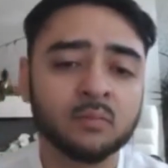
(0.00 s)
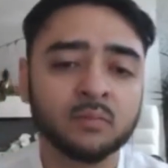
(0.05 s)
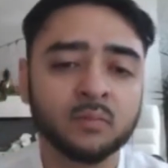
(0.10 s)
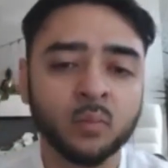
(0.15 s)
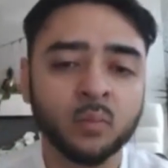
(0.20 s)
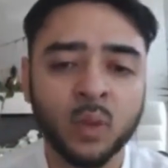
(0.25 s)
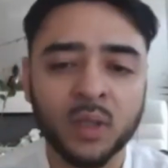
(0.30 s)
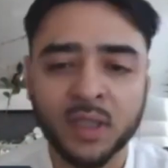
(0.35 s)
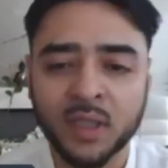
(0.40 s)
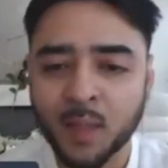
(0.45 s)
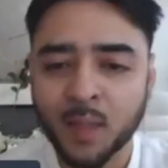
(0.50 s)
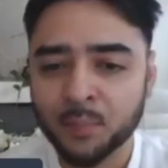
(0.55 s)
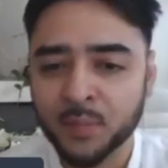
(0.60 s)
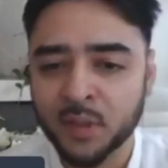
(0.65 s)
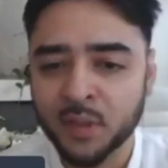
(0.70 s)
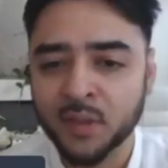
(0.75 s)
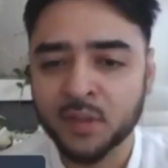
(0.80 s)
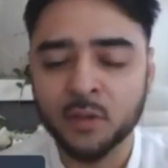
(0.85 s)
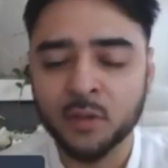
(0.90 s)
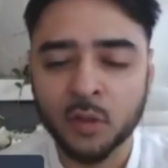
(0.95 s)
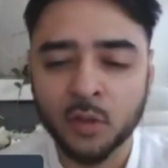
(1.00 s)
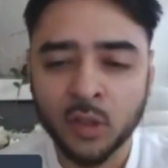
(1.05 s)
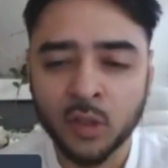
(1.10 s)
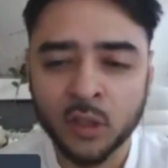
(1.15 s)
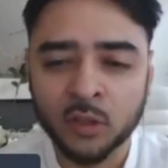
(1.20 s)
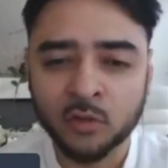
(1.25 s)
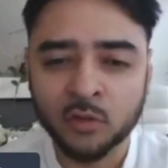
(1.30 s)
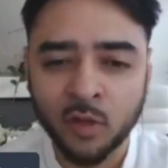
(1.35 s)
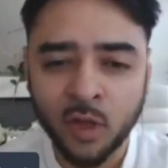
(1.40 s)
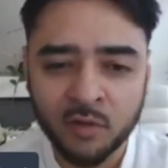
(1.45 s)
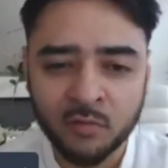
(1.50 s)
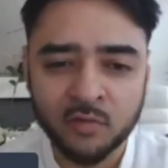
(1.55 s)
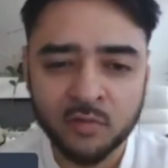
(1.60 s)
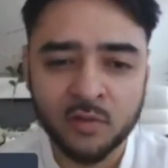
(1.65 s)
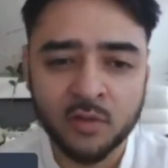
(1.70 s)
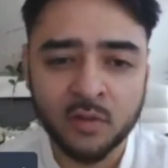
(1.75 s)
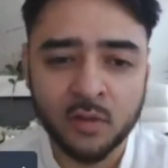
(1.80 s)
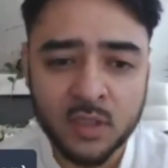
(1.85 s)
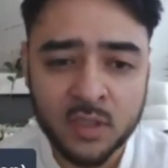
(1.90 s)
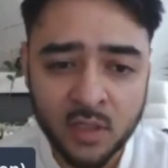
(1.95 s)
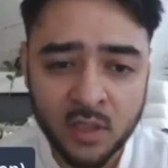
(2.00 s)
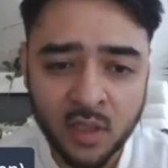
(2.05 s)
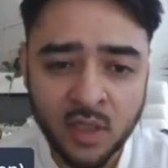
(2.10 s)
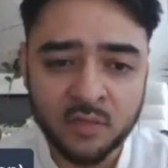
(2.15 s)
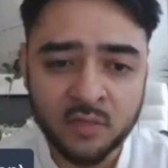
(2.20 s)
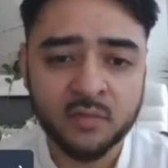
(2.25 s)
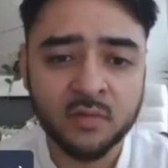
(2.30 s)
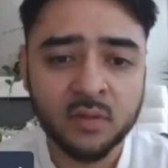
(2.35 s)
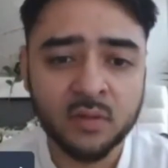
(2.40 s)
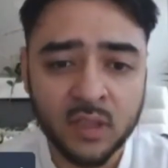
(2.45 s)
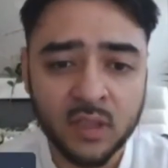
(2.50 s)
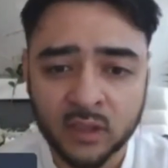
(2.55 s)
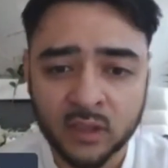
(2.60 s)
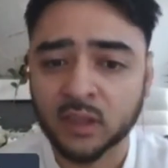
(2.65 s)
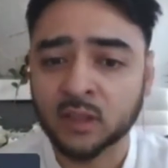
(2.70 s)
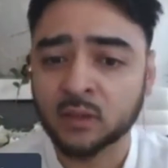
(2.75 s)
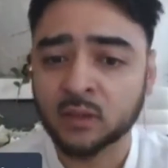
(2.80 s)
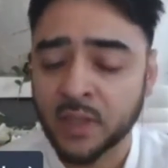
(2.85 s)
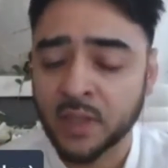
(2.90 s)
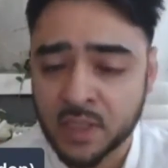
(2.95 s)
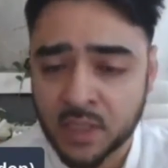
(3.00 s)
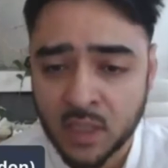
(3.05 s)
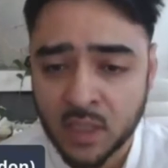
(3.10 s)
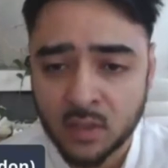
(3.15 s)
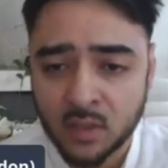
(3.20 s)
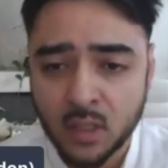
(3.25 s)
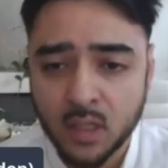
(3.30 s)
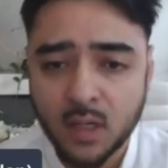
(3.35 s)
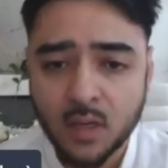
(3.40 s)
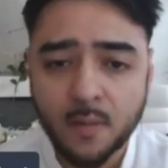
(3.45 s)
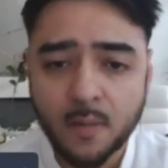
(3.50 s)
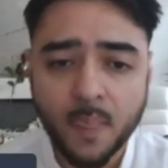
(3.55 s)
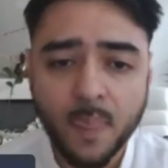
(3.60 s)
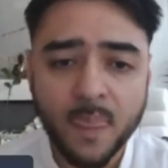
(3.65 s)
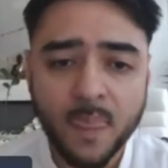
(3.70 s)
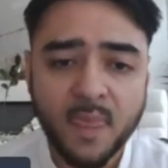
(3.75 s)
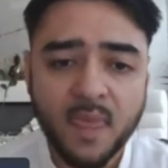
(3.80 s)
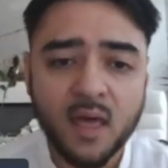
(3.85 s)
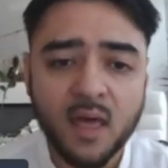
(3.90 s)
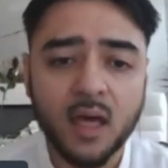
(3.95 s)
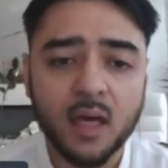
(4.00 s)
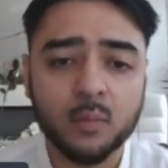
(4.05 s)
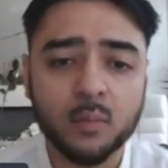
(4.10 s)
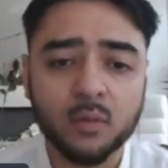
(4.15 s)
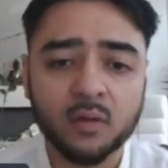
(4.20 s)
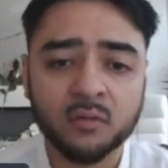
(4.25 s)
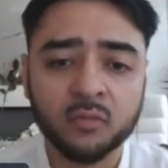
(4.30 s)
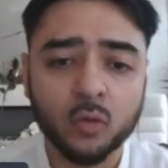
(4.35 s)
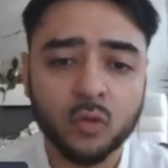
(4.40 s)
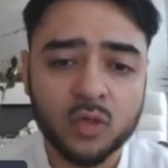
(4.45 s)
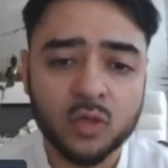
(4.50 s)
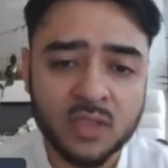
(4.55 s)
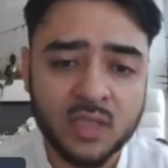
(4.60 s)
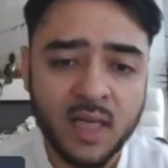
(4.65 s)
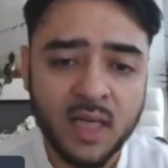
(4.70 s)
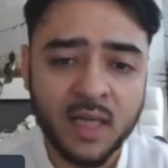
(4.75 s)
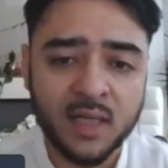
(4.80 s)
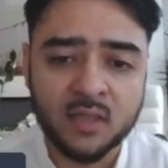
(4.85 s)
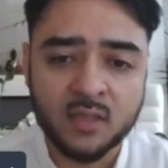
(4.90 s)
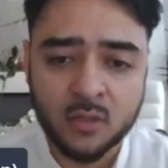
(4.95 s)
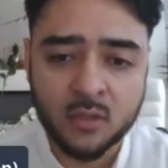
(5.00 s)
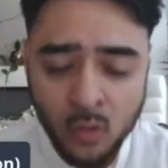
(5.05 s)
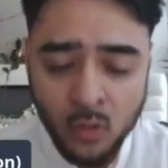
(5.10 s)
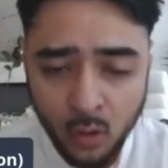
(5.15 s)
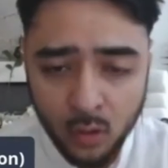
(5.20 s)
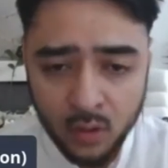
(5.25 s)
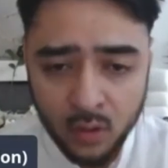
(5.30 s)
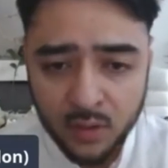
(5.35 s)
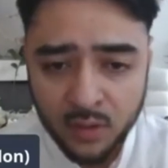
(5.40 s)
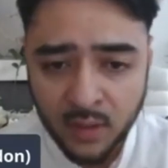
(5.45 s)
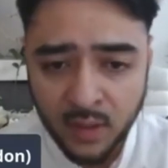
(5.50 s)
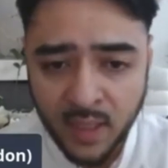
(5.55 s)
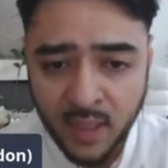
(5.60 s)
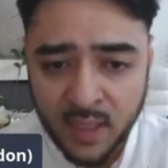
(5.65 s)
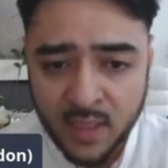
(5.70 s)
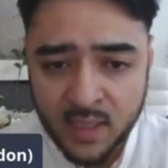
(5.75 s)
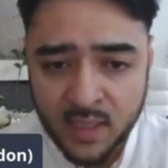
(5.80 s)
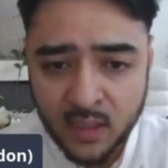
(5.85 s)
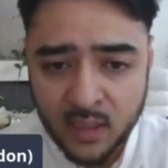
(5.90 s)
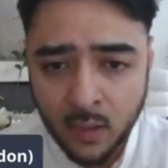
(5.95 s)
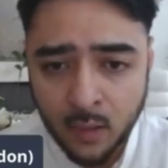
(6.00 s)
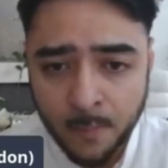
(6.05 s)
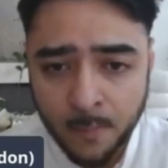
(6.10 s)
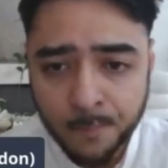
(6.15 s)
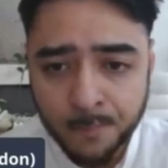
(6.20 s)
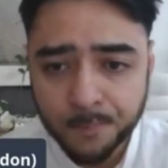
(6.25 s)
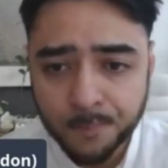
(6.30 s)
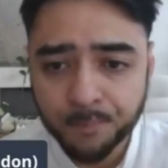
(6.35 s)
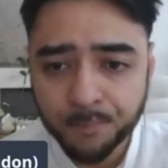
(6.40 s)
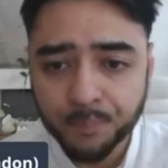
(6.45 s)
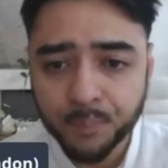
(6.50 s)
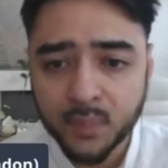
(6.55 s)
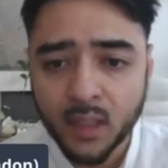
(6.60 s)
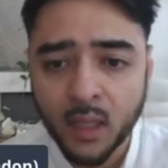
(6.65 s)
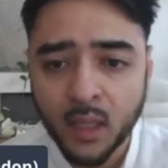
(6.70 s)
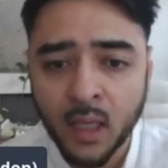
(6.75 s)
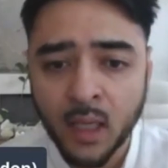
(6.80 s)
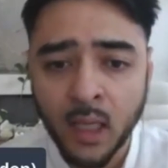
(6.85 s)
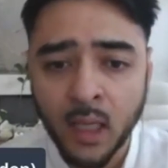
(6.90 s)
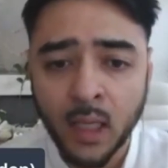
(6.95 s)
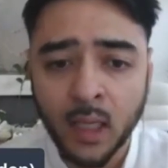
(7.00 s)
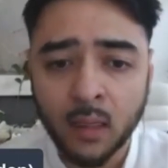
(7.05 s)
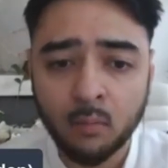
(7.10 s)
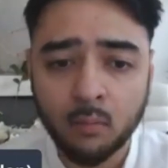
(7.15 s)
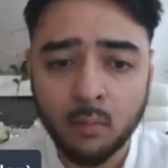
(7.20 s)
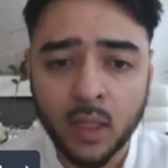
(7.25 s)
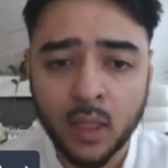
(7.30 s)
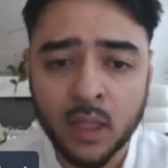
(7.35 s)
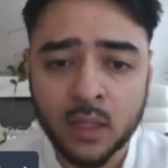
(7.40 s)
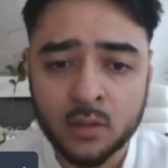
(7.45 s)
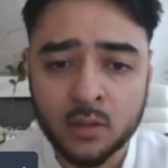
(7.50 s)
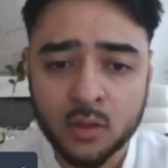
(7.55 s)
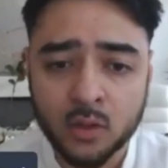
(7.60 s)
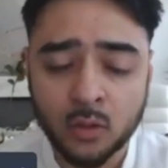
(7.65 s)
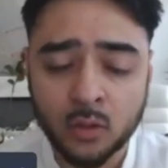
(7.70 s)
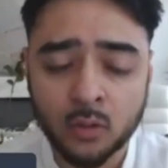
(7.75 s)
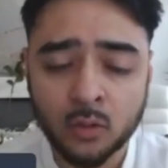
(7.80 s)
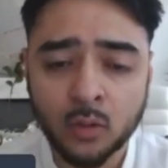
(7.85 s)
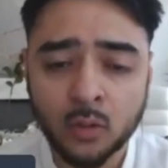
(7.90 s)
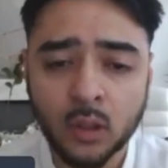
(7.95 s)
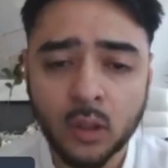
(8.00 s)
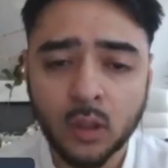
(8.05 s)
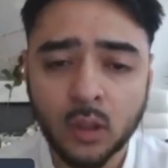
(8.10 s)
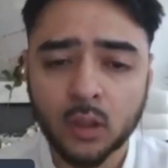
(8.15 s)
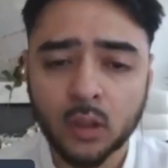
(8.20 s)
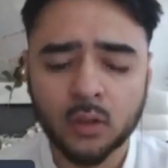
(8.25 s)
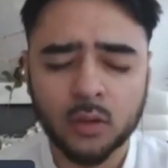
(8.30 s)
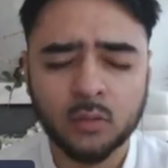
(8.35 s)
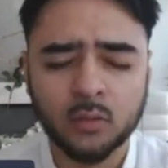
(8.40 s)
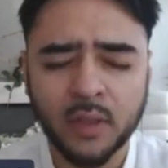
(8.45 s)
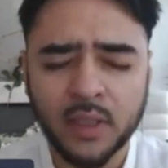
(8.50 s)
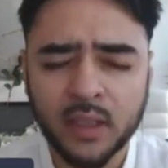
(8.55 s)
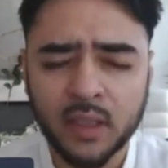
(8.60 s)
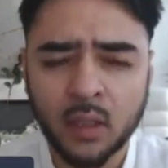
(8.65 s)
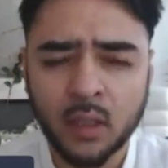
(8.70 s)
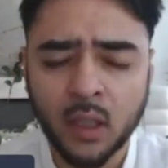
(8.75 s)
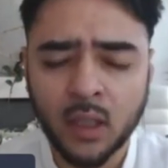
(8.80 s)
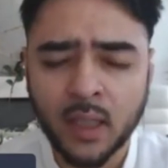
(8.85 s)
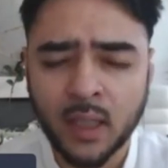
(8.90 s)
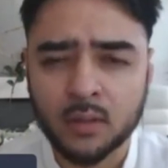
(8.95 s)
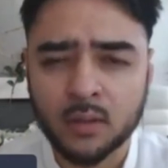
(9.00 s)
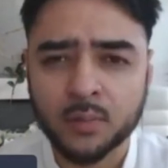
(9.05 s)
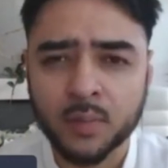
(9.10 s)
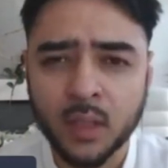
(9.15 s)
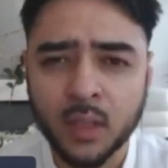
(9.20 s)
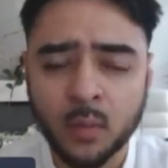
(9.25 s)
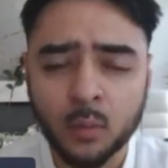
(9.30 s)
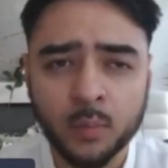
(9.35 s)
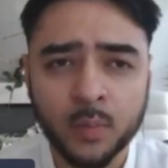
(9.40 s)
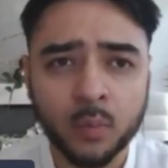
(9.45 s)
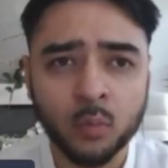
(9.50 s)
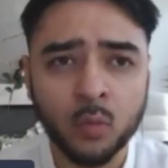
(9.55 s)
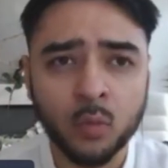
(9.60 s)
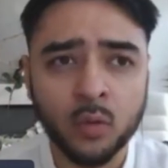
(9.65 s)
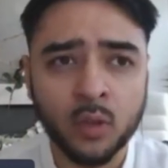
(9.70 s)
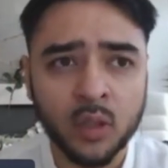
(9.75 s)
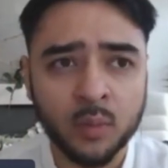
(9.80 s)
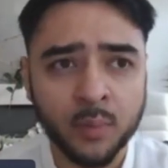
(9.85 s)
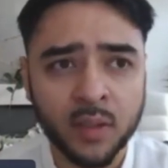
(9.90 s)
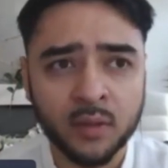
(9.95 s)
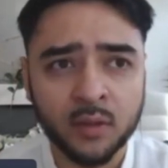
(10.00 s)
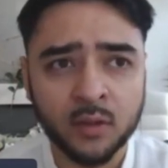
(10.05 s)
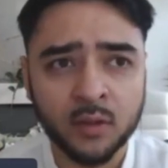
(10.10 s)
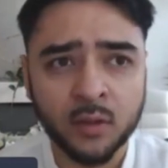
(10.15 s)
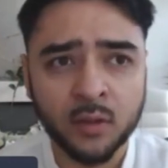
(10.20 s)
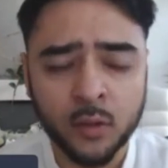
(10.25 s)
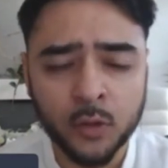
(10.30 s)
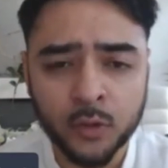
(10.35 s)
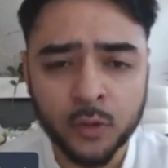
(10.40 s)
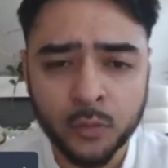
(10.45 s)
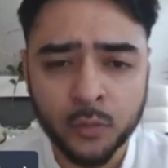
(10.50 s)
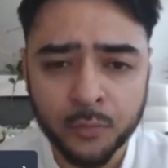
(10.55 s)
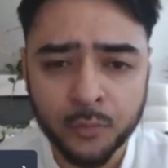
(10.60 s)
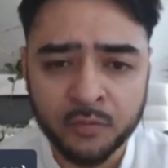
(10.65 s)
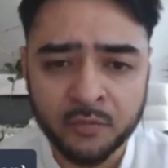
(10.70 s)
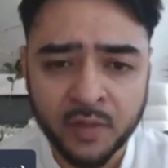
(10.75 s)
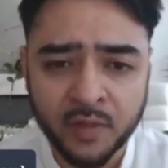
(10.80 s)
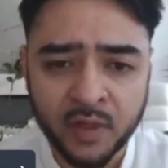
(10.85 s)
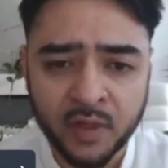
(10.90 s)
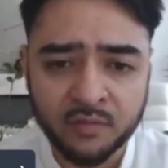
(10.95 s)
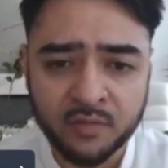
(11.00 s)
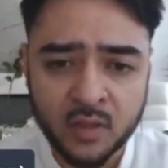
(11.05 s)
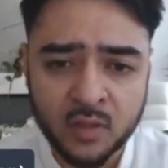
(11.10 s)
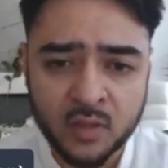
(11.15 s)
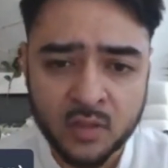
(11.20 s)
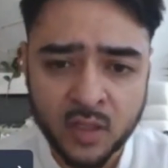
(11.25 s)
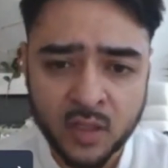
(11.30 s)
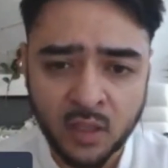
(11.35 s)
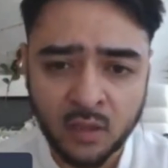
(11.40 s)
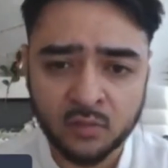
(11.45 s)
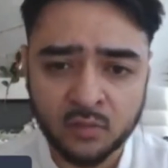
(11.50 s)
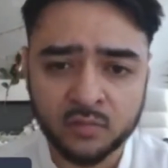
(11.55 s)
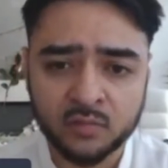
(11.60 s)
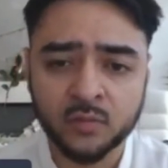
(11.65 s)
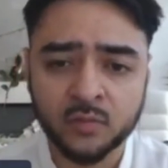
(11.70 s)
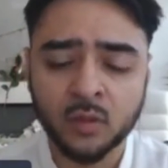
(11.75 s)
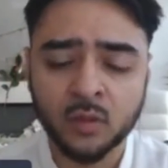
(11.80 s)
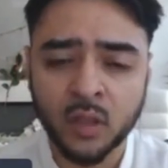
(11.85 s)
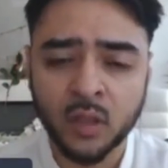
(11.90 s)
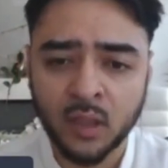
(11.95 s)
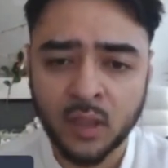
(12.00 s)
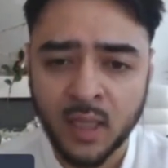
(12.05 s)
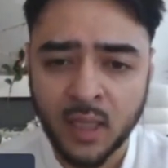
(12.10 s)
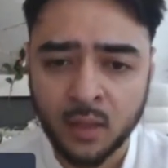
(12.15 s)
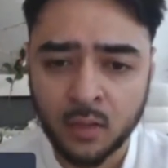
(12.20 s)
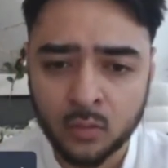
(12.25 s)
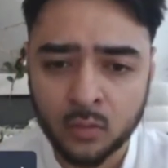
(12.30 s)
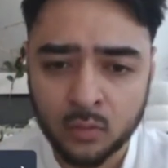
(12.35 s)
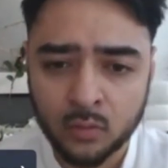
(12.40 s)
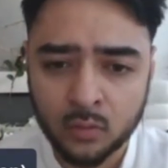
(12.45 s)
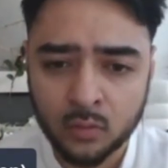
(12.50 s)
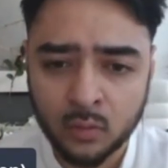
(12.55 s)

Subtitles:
whether that be a driver, a servant, etc., etc. Of course, that is not the case here. And so you really learn how to become a bit more independent. You fend for yourself. You learn how